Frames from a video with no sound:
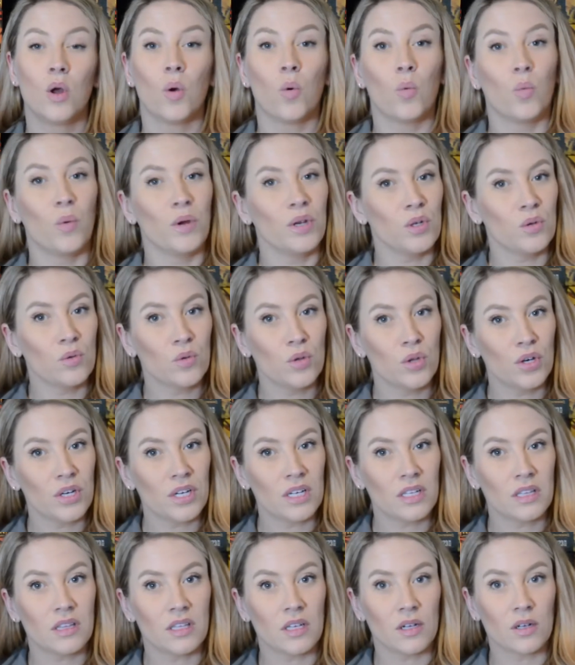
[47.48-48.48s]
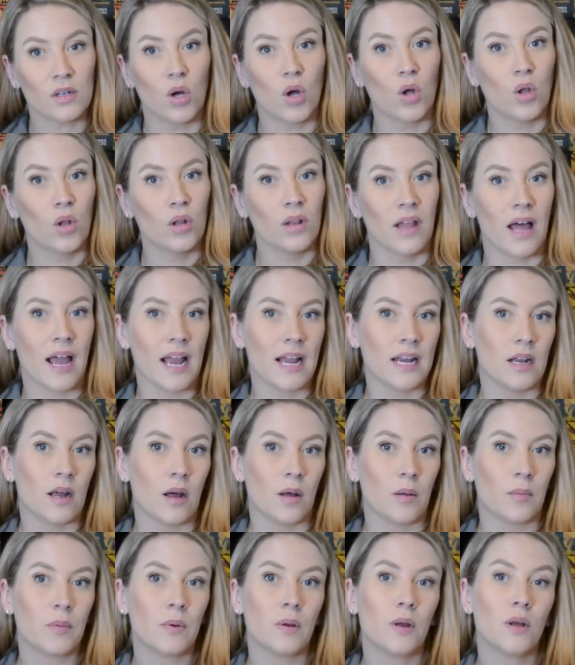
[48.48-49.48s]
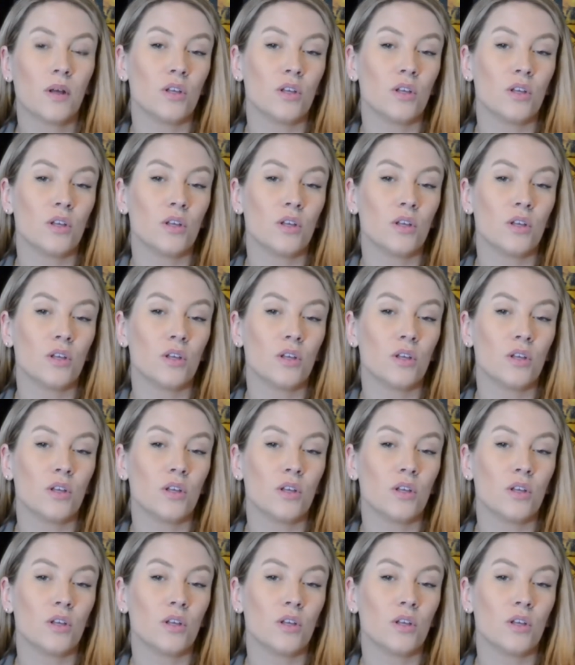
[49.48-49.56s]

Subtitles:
When you look at their whole lineup,